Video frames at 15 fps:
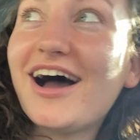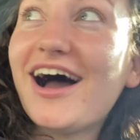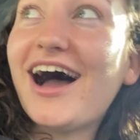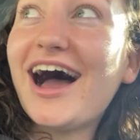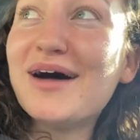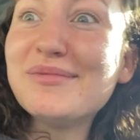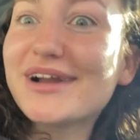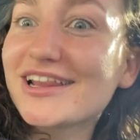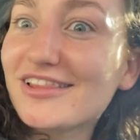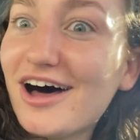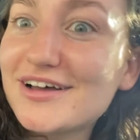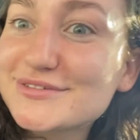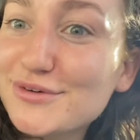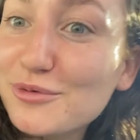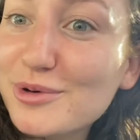I'm at a
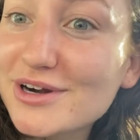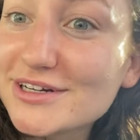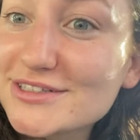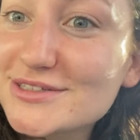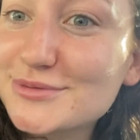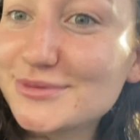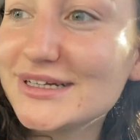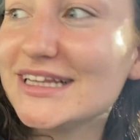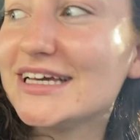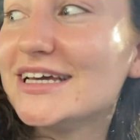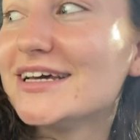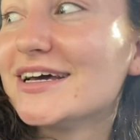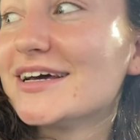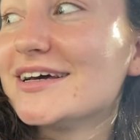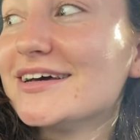loss for words,
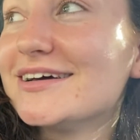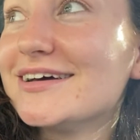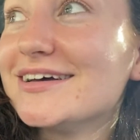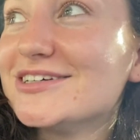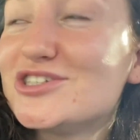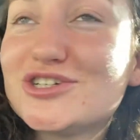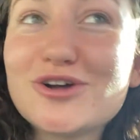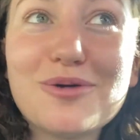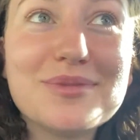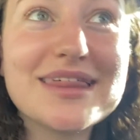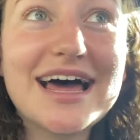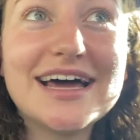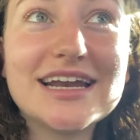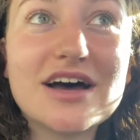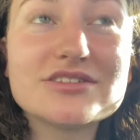really. She told me
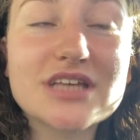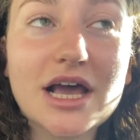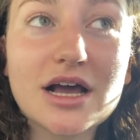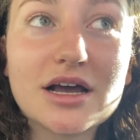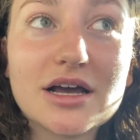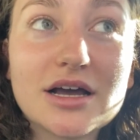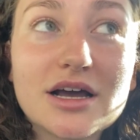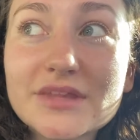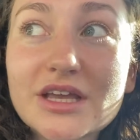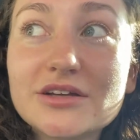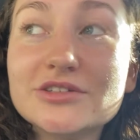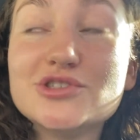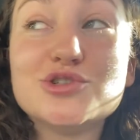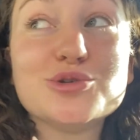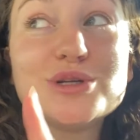that and I was like,
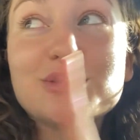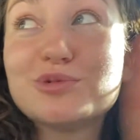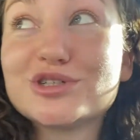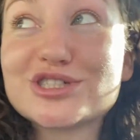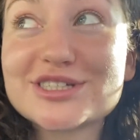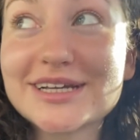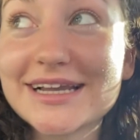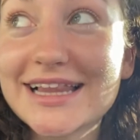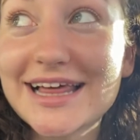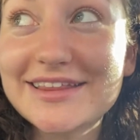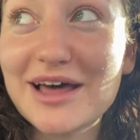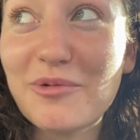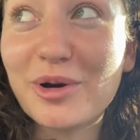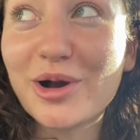Judy, we're just gonna let that one